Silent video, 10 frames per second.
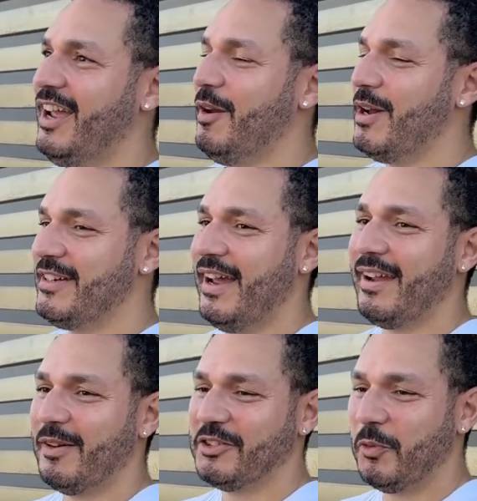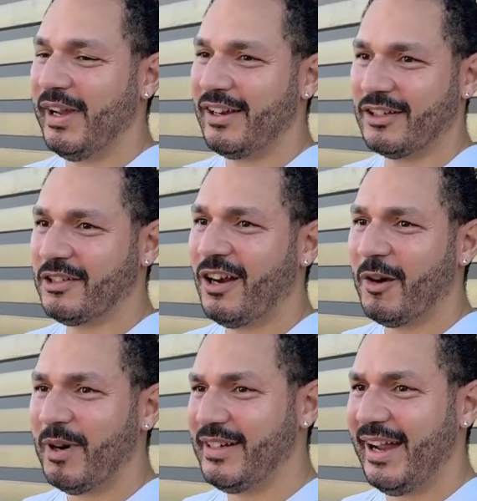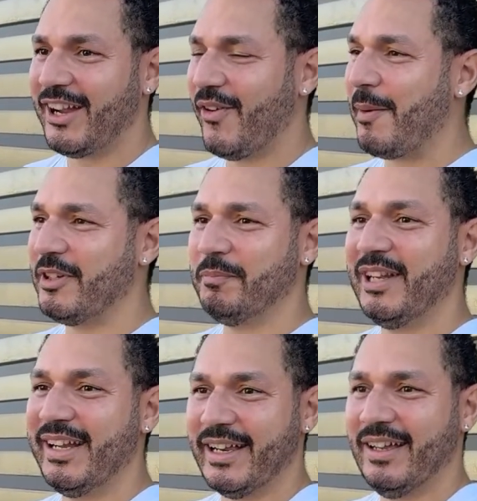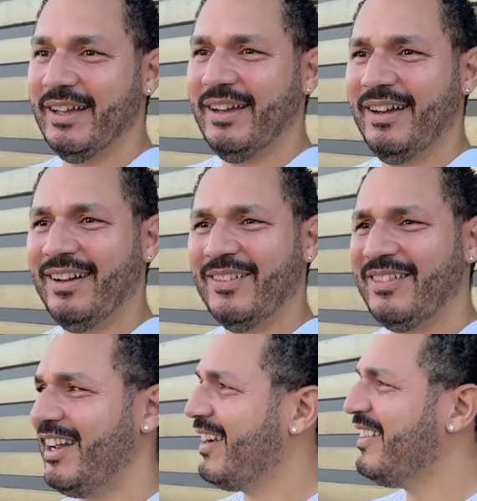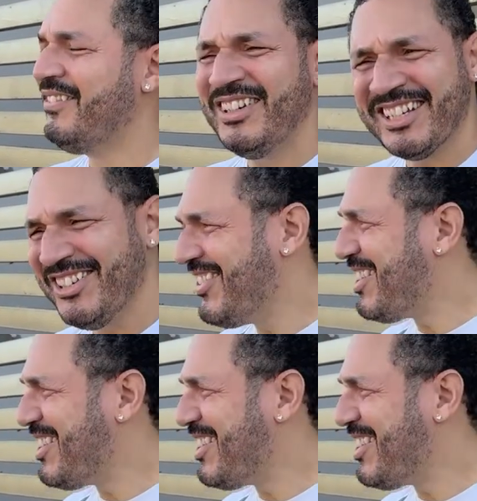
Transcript: and someone had a guitar, and my dad grabbed it and played it. And I'm like, what the fuck you